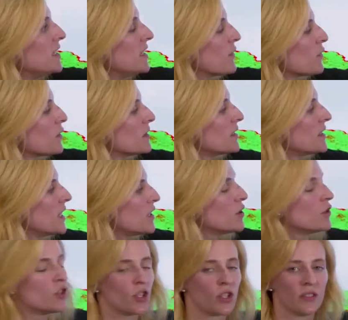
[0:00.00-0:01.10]
different
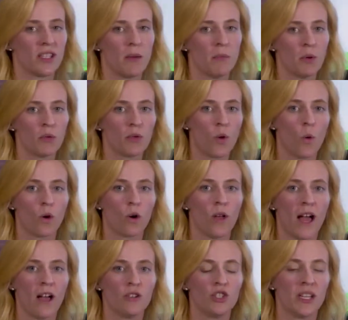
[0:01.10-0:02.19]
signatures that both coral,
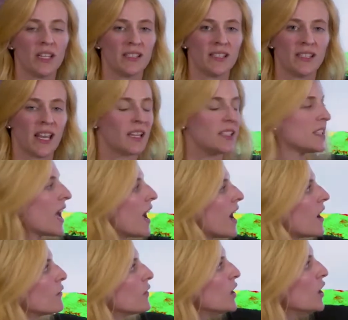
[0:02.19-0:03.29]
algae, and sand
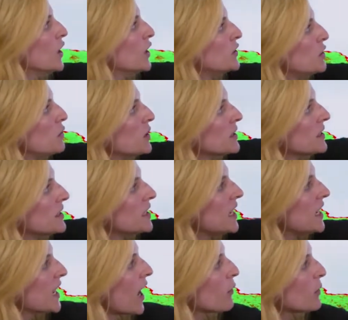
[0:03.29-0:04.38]
have. So you can
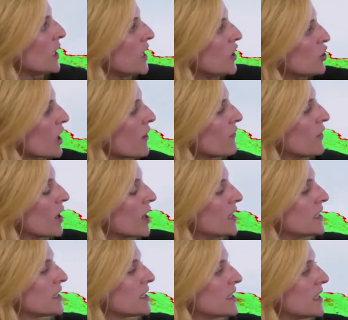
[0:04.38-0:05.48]
see how each have very
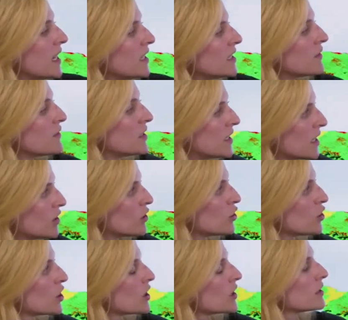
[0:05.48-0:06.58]
distinctive
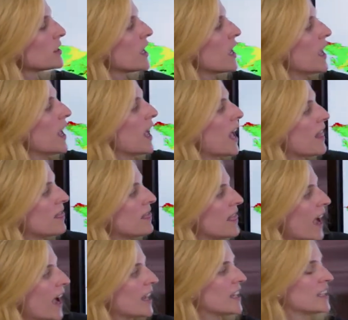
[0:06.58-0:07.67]
signatures, and
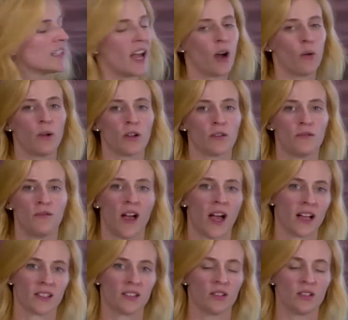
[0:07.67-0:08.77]
that is how we are in fact